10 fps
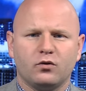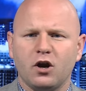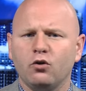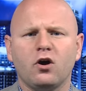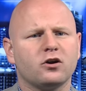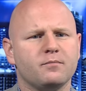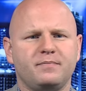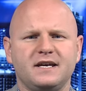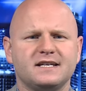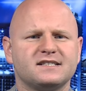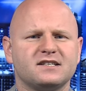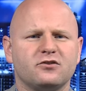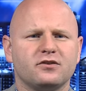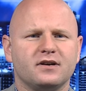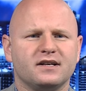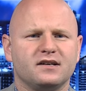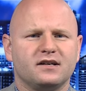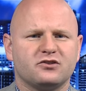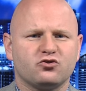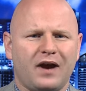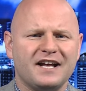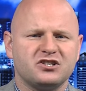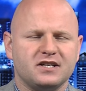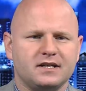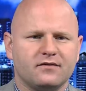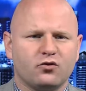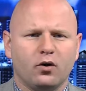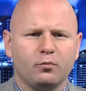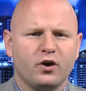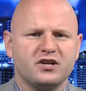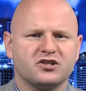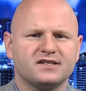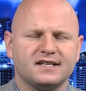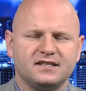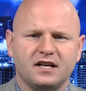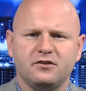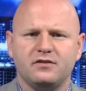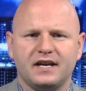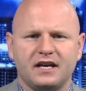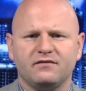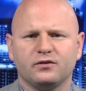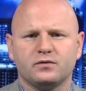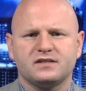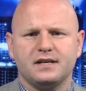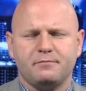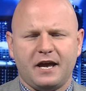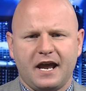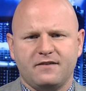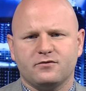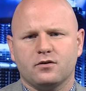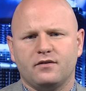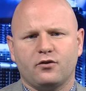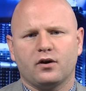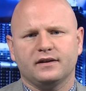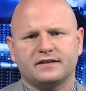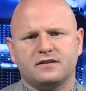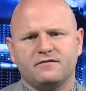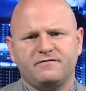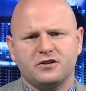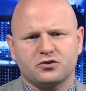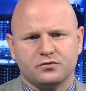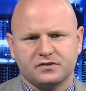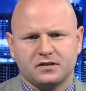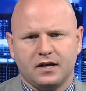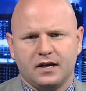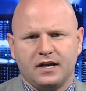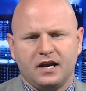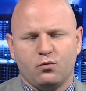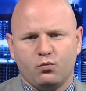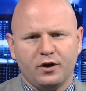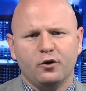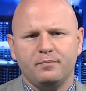will no longer be considered a, a, tragedy if corporations continue to influence the behavior of our elected officials. It will